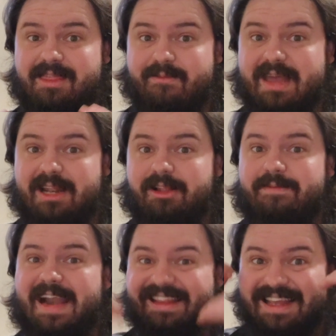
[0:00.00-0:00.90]
the middle of
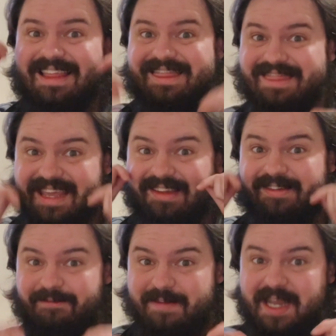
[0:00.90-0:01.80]
editing this
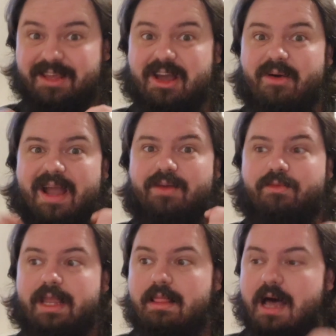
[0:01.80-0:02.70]
video and
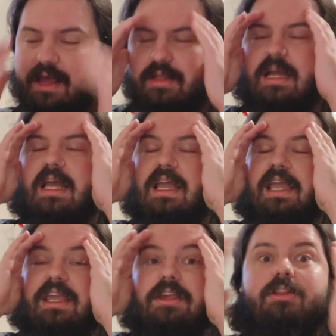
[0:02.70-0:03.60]
realized
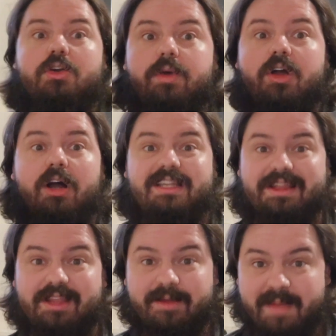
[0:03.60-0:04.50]
he's doing
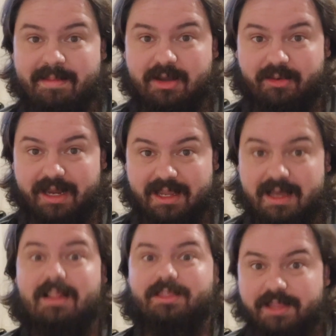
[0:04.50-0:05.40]
autistic mimicry.
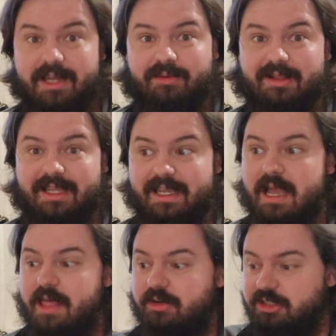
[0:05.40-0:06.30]
Literally.
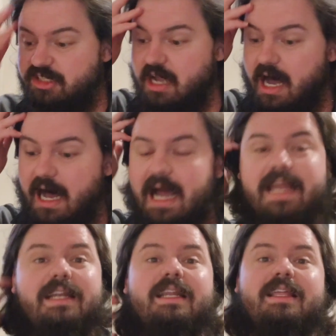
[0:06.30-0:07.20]
They're just
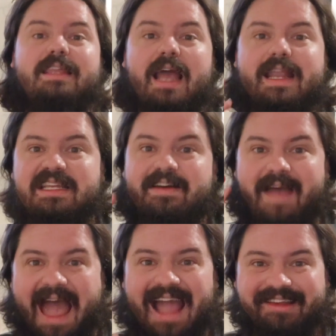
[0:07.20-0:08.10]
heightening the idea of
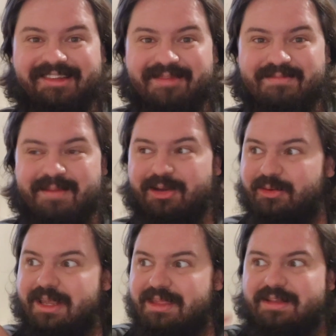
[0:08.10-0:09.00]
accent
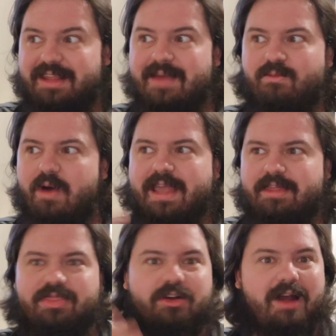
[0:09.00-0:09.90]
mimicry the same way
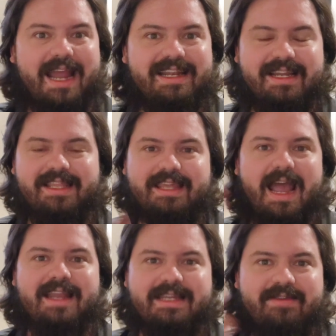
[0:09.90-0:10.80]
that they're heightening the
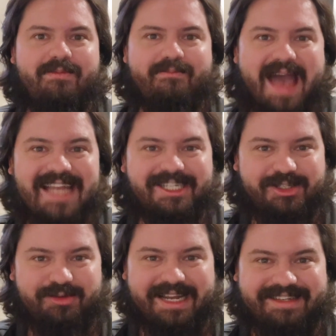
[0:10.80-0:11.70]
idea of magic
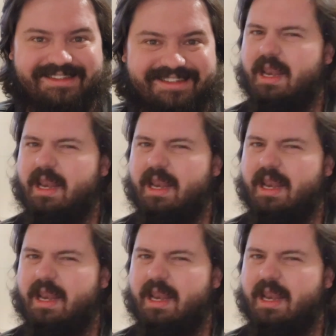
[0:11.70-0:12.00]
tricks.